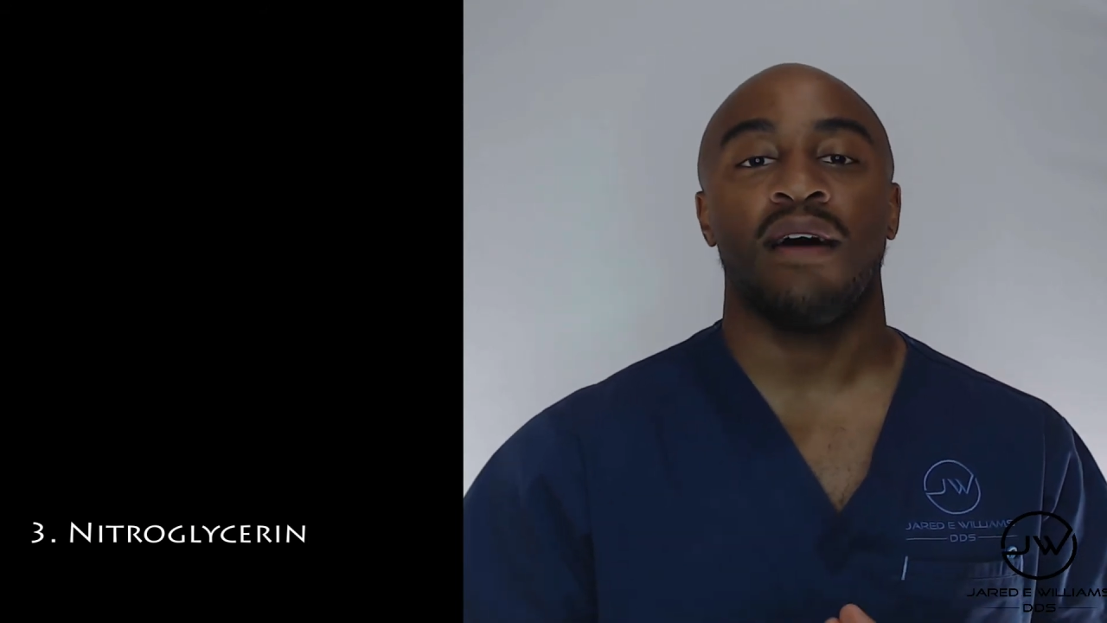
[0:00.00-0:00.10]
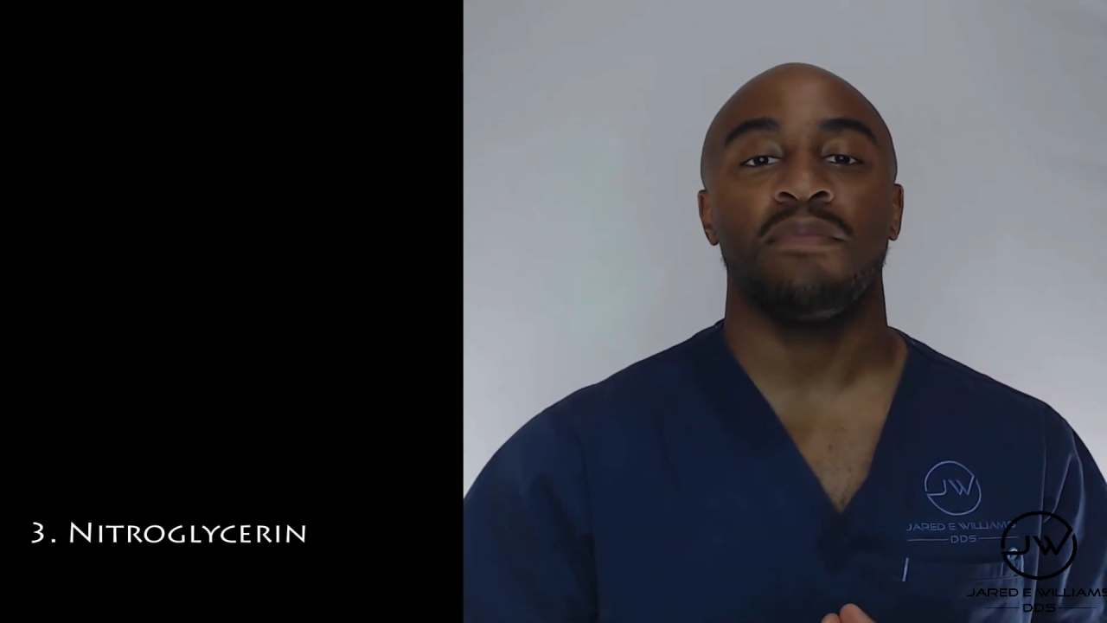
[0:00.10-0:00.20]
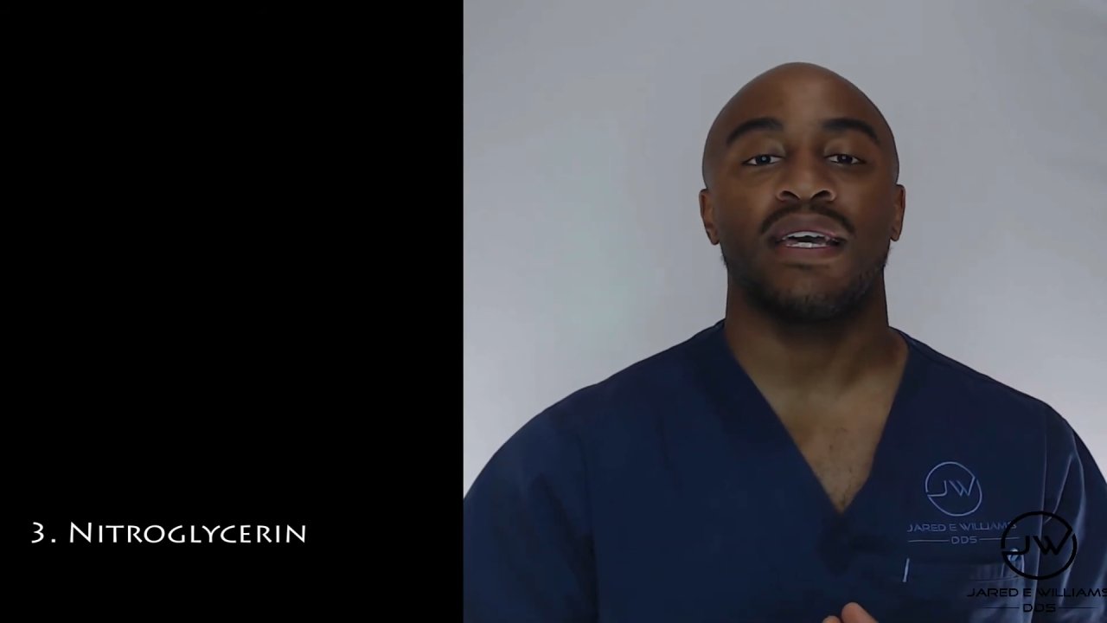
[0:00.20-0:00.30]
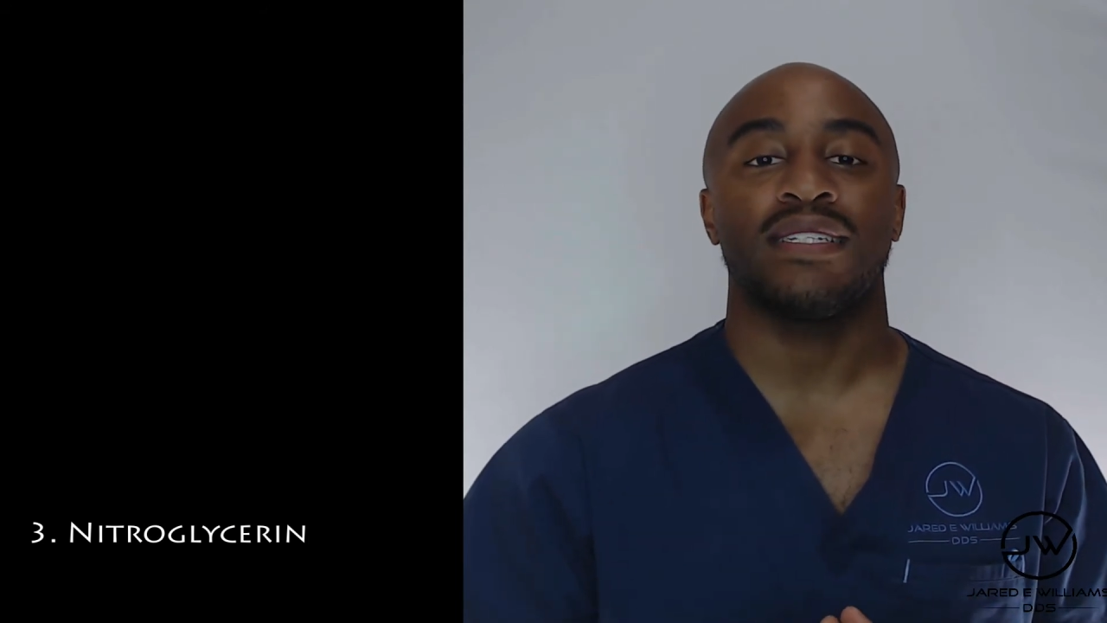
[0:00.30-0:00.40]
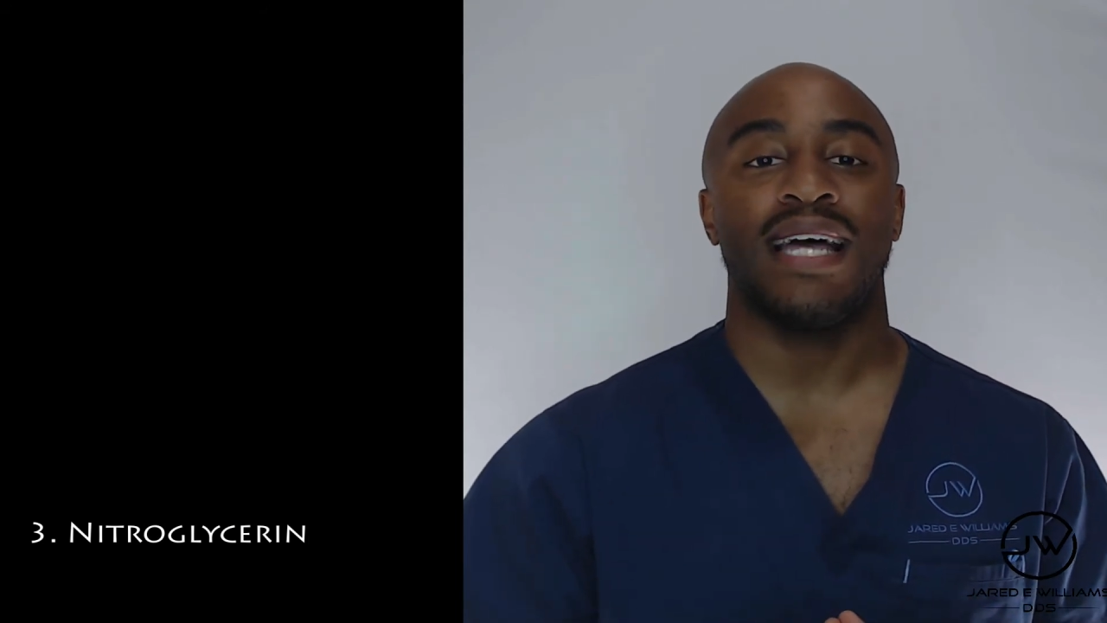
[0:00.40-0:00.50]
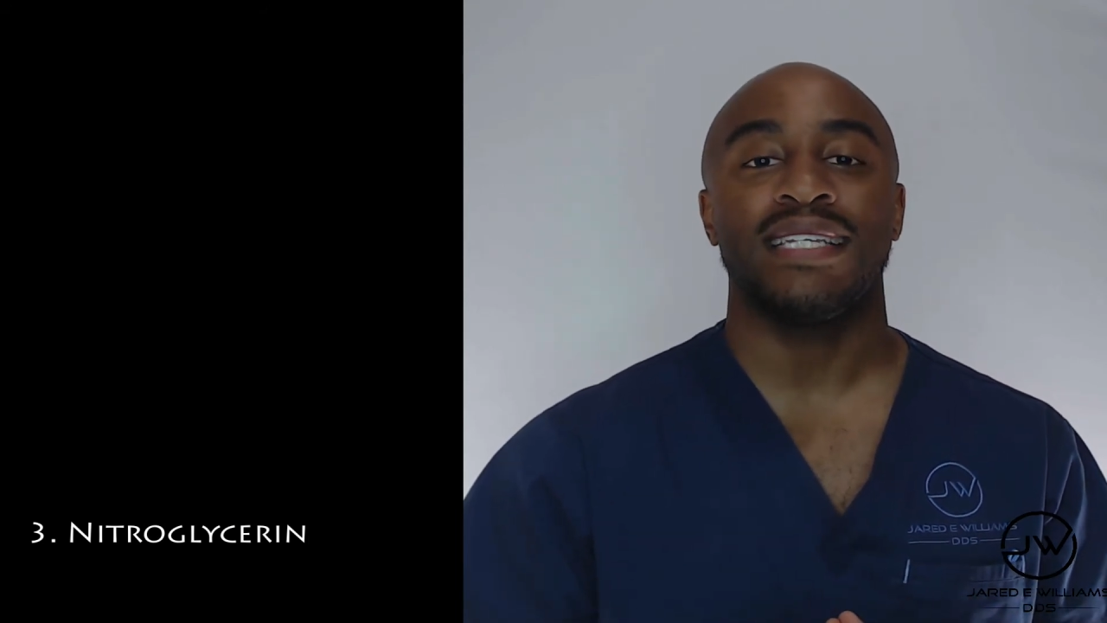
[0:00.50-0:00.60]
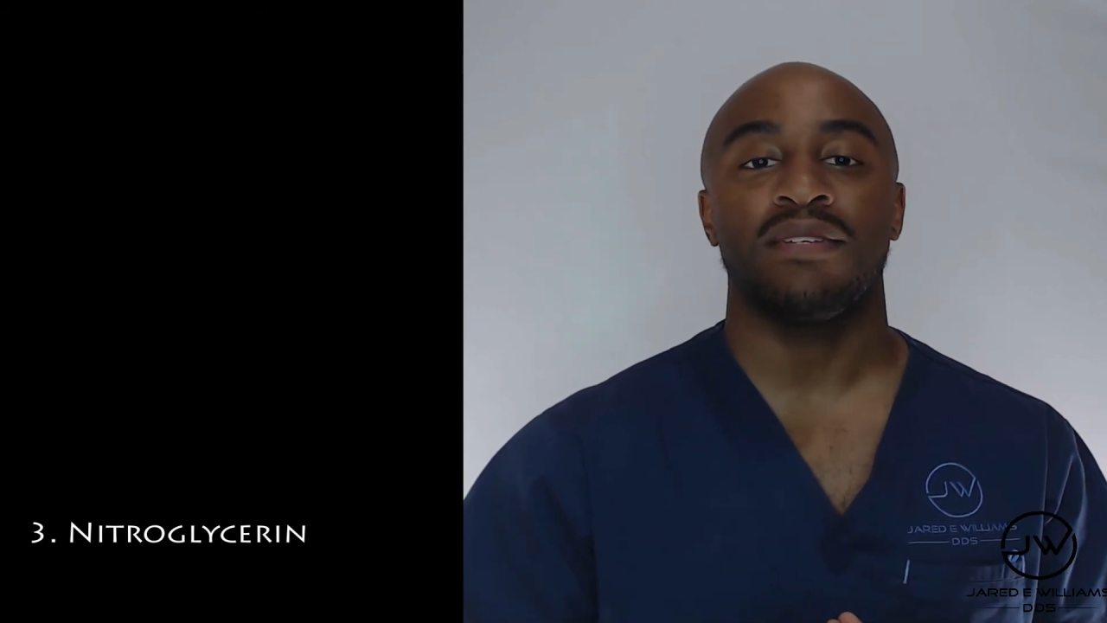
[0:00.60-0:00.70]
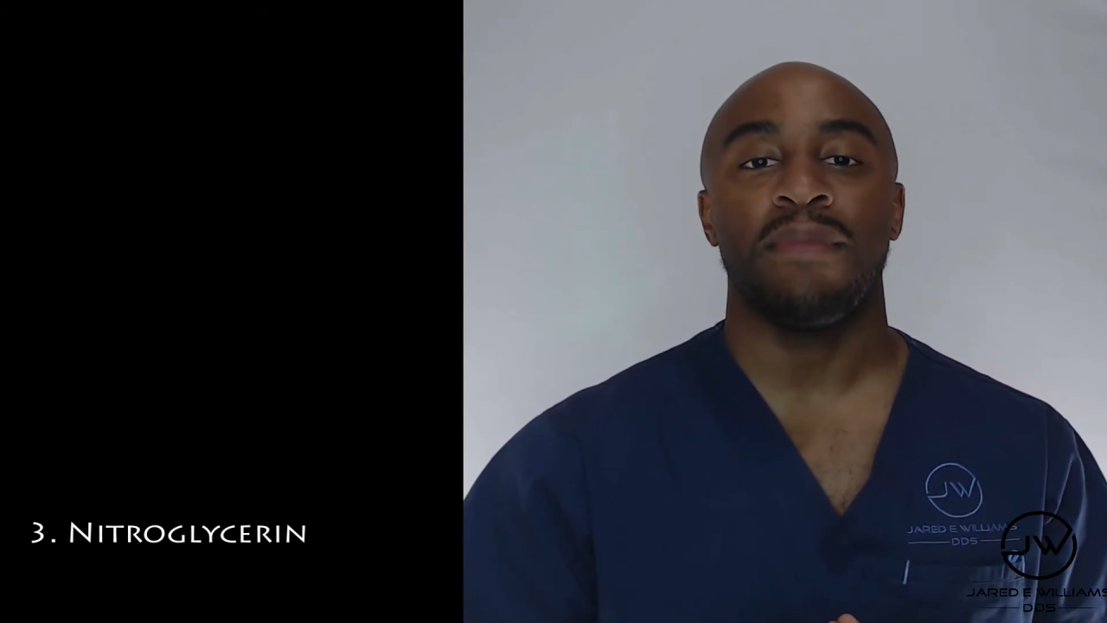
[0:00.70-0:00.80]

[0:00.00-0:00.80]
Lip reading: because that's the